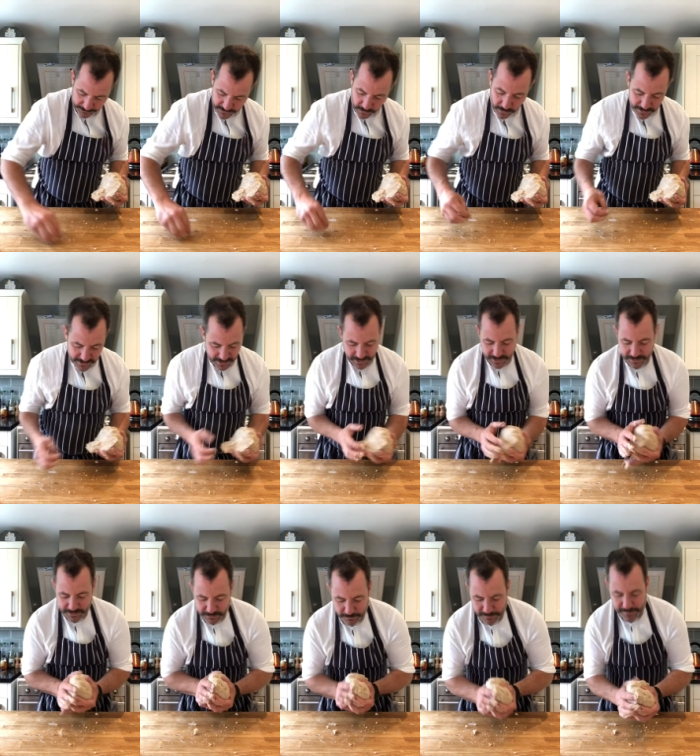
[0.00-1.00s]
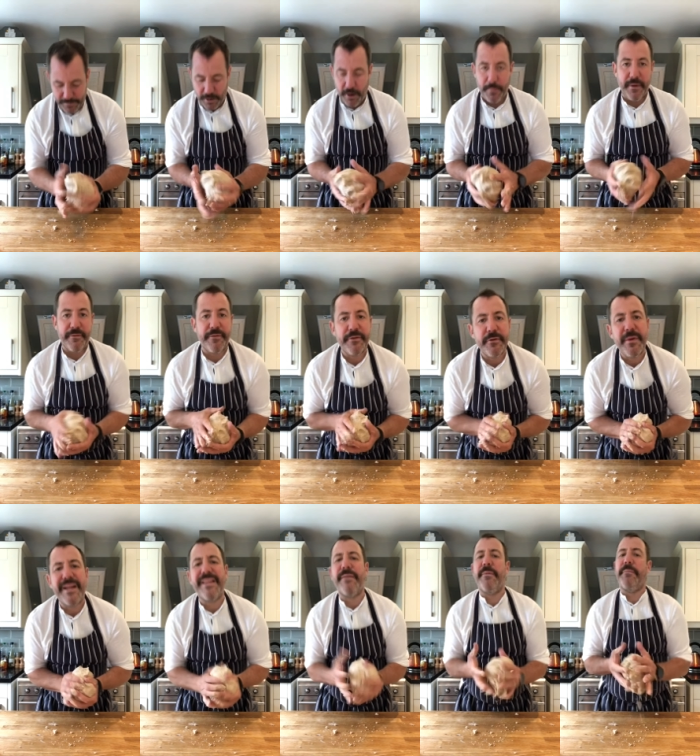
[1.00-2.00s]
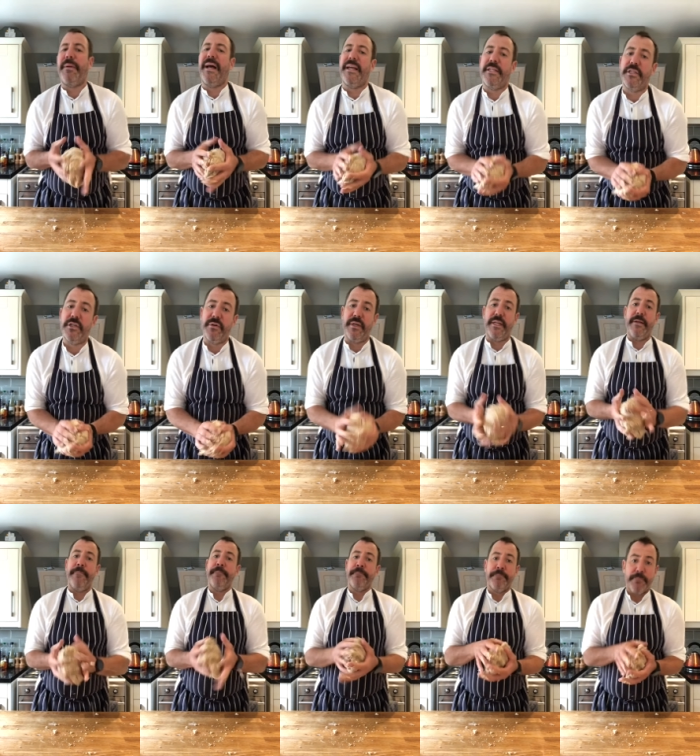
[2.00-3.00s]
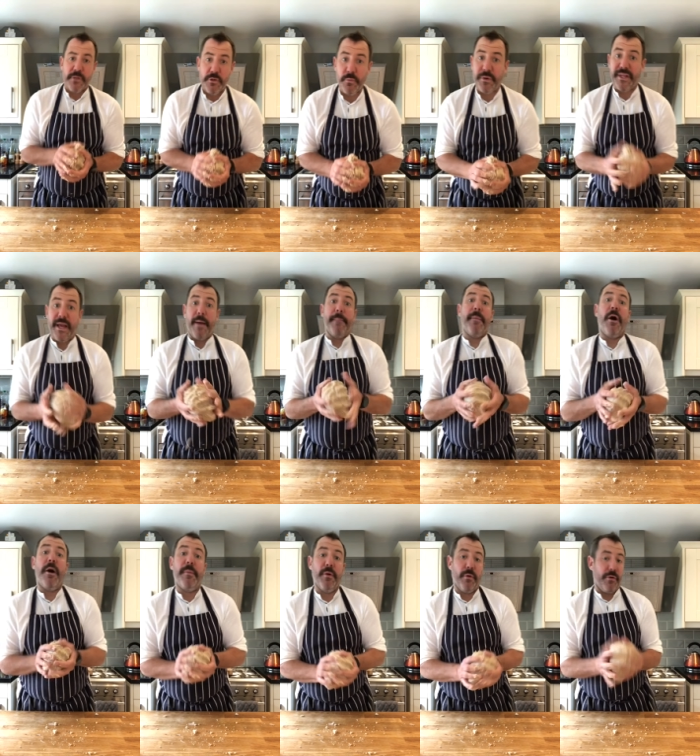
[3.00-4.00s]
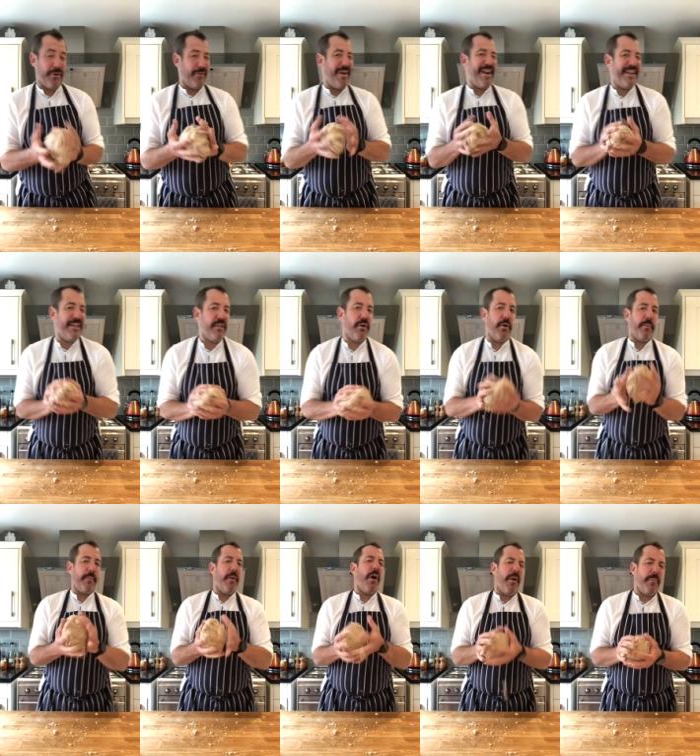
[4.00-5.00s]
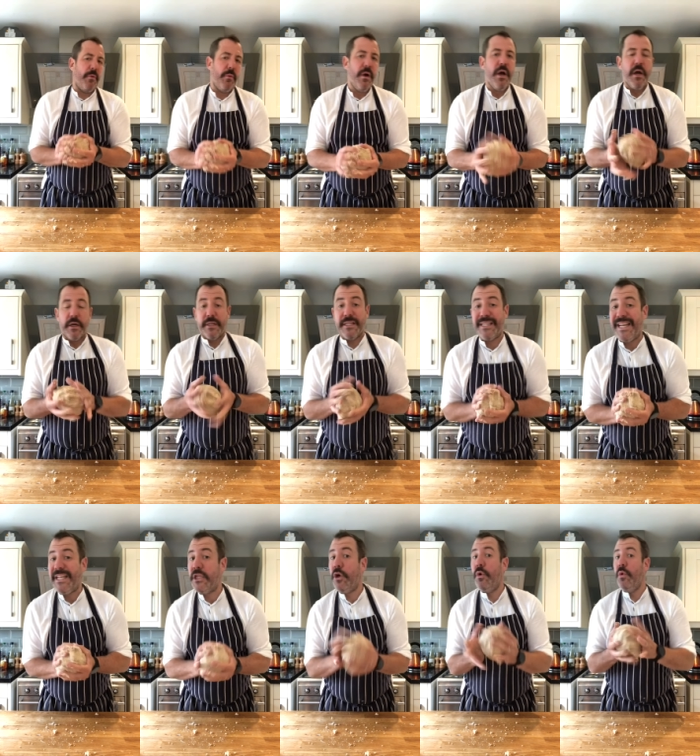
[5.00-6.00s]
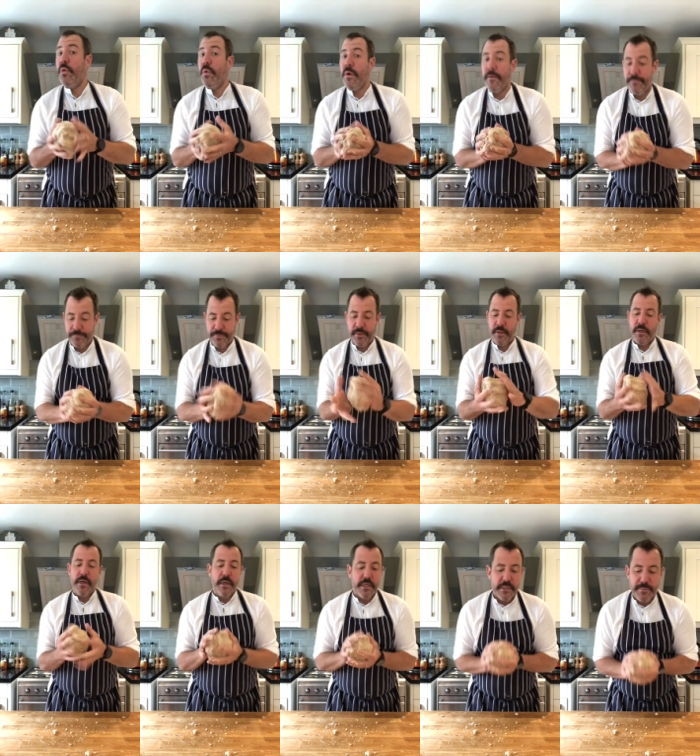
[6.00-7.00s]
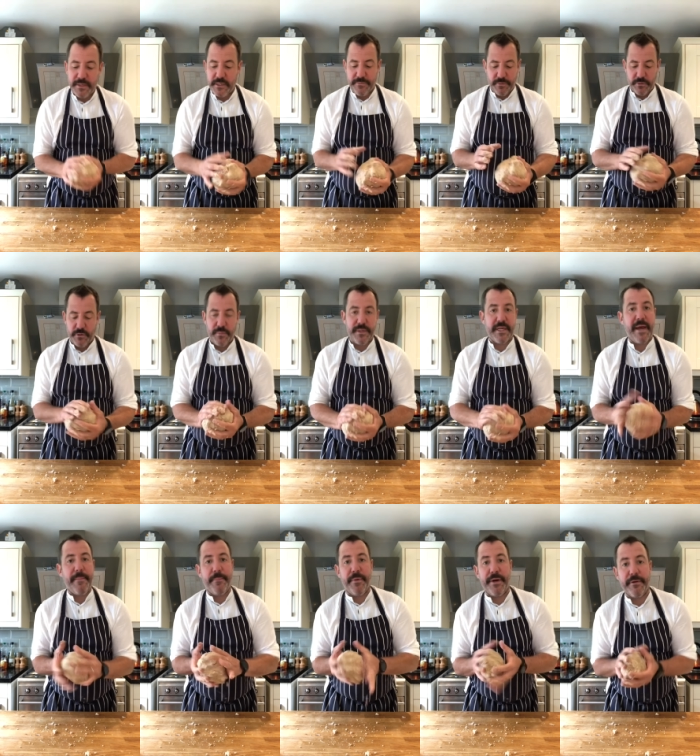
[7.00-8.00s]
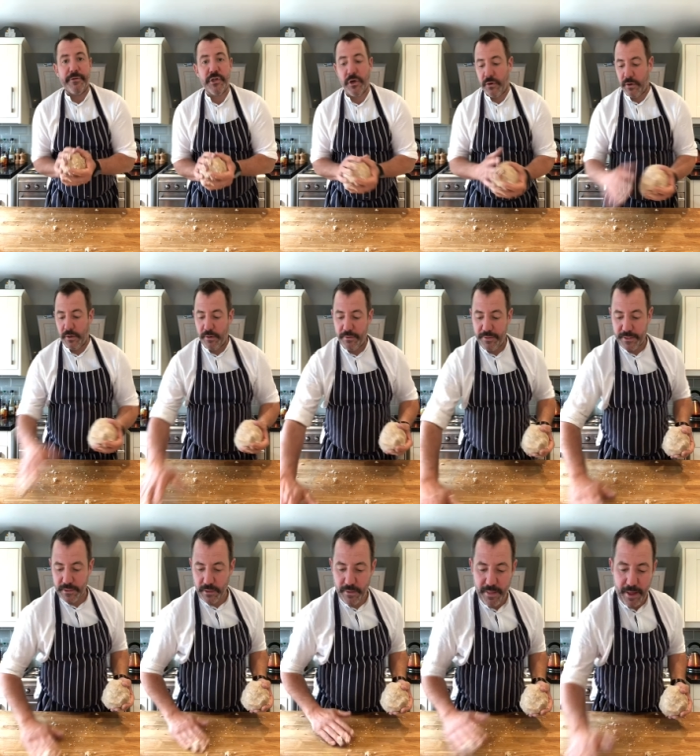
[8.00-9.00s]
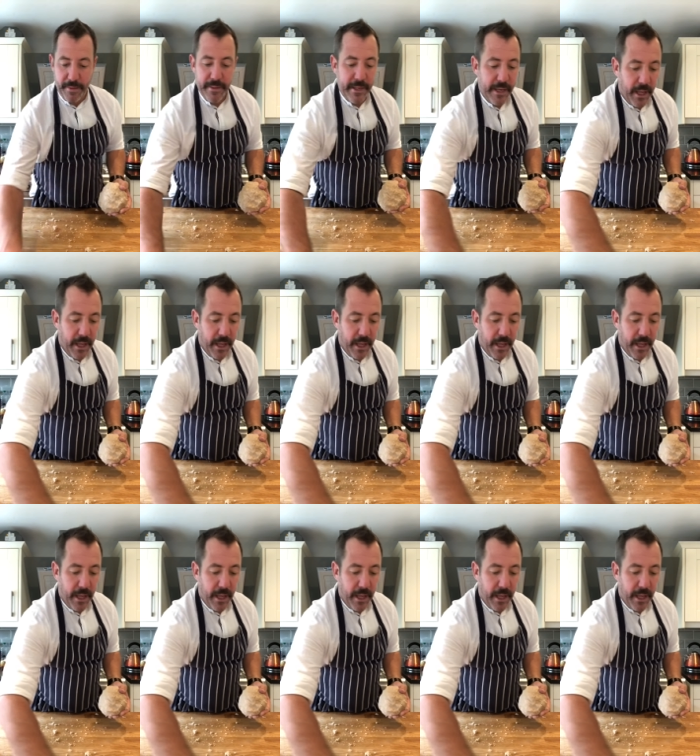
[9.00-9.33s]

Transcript: Ideally this would be marble. If you do anything with pastry, you want to get a marble or a granite top marble because it stays cool, especially if you're doing tempering of chocolate and things like that.